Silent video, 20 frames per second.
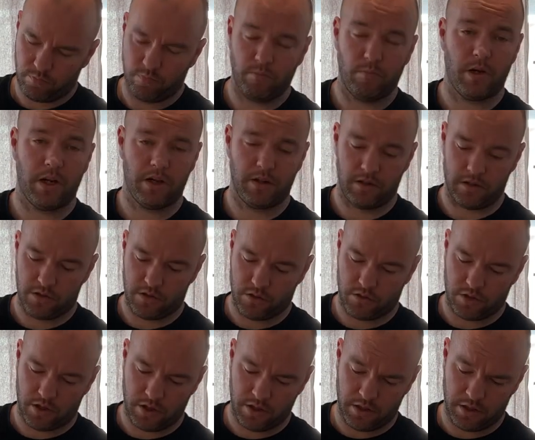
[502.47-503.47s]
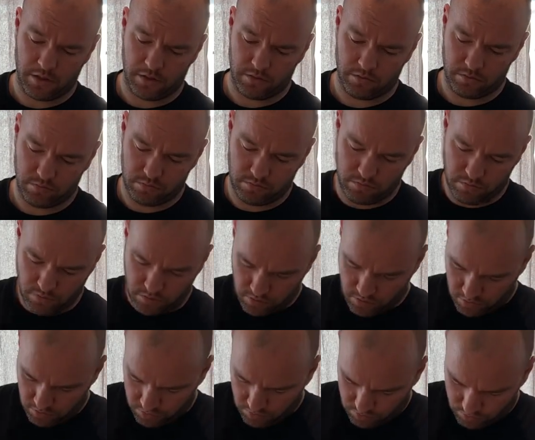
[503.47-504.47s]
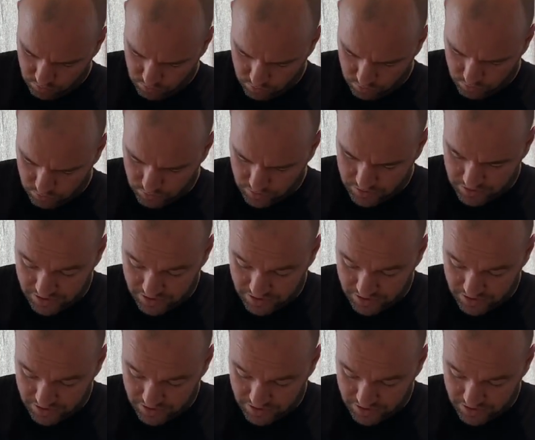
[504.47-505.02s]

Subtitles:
made in Australia. What's